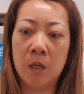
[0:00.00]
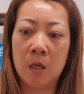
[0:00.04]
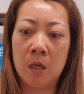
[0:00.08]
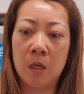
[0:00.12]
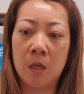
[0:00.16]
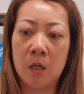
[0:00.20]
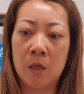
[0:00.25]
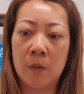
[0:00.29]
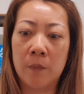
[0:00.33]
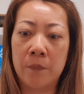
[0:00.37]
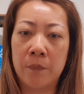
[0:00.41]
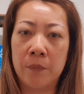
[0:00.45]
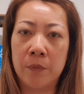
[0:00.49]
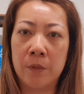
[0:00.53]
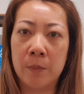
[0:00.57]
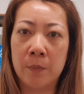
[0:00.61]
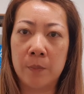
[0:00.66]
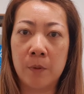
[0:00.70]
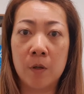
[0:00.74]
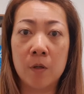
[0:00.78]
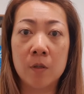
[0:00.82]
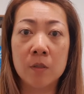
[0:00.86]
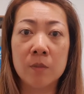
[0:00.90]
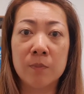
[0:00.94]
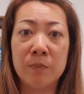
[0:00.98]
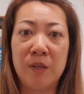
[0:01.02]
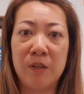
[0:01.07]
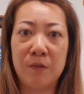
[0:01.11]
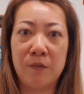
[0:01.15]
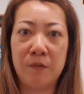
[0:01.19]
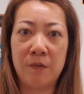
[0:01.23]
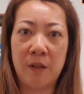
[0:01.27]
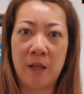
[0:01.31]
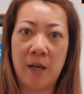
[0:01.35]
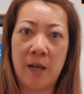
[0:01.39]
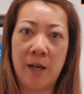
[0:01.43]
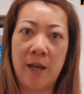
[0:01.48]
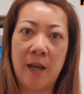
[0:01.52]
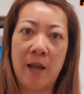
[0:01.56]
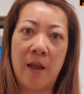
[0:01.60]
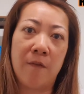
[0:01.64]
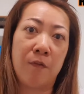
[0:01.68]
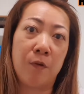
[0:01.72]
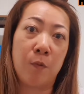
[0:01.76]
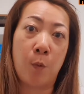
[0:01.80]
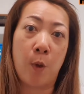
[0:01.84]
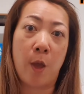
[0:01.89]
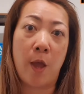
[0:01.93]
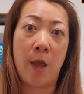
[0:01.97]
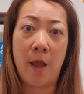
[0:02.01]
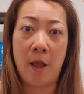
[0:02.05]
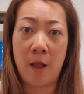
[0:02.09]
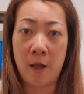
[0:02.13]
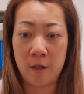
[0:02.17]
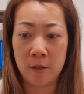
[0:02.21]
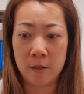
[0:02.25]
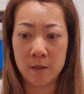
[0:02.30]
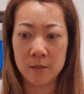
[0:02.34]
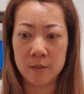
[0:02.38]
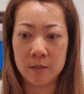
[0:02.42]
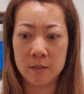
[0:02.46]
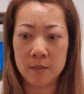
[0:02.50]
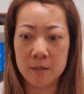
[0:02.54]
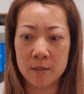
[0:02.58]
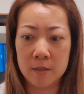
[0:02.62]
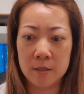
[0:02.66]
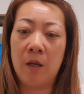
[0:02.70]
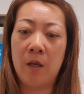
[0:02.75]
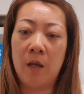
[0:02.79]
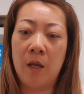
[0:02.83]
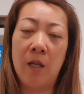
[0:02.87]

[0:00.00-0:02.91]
the balls may fly everywhere else.